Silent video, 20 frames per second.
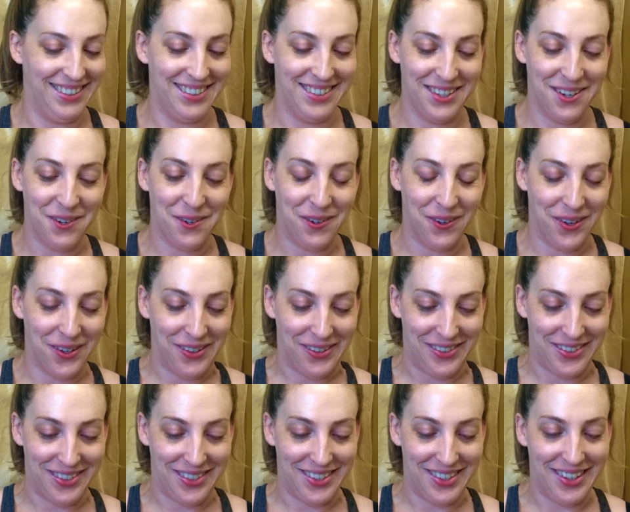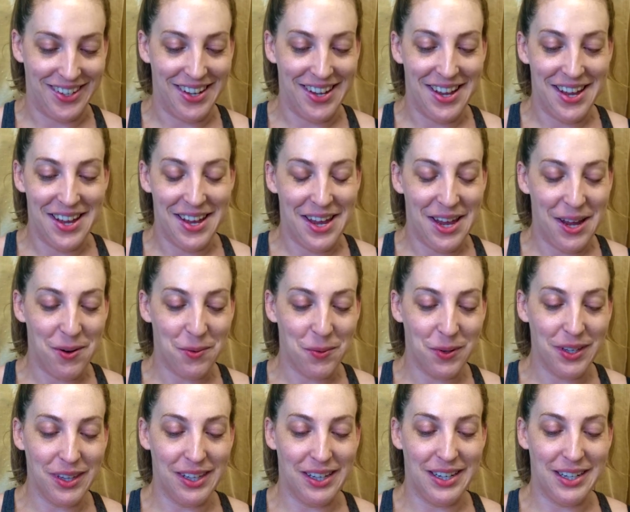So gross. It
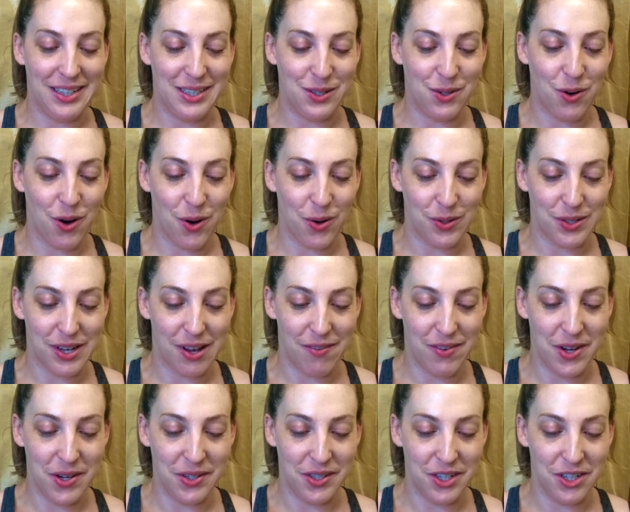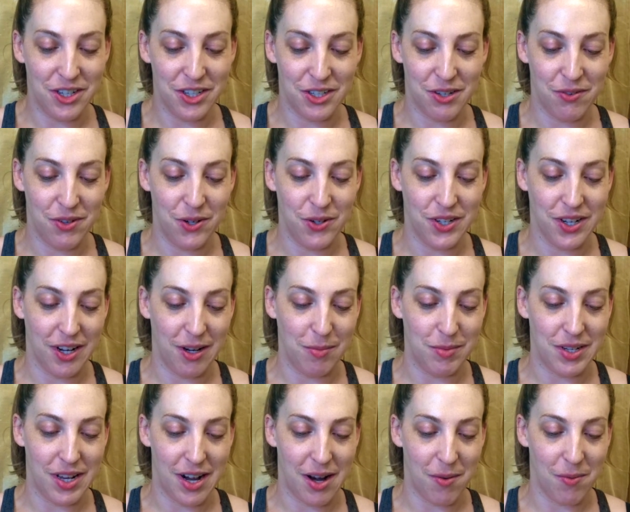really is gross. I've used it just a few times
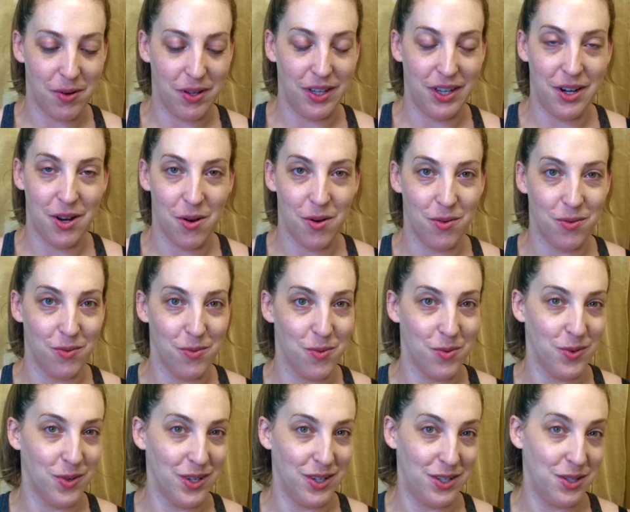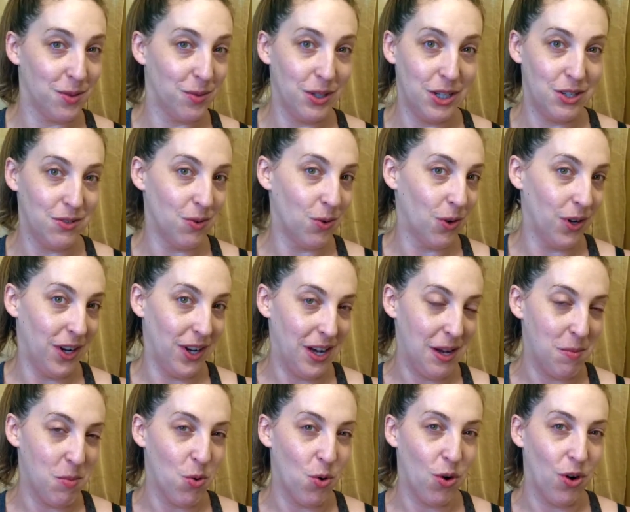and I really don't want to reach for it
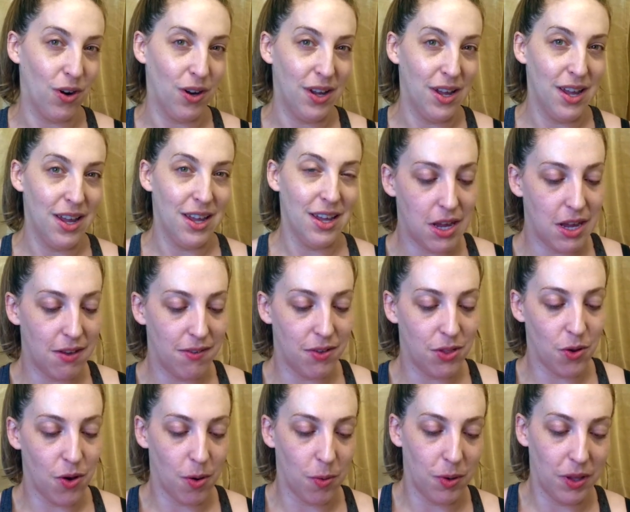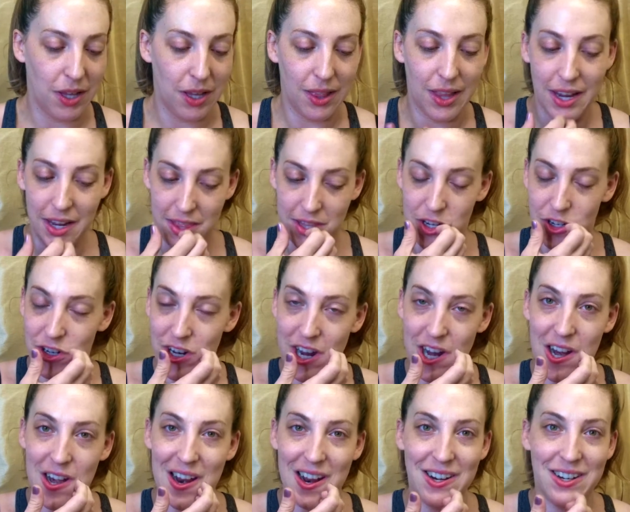anymore. Even though I really like the
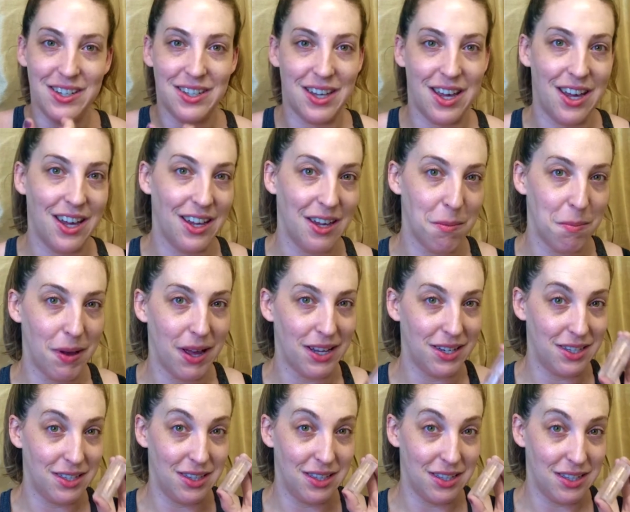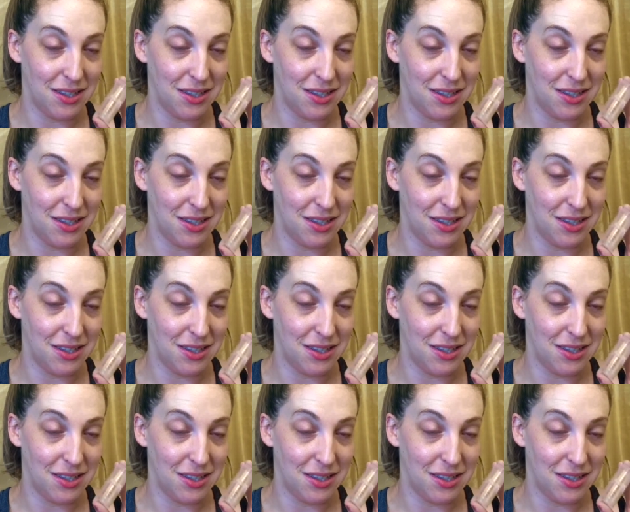shade, I just can't get past the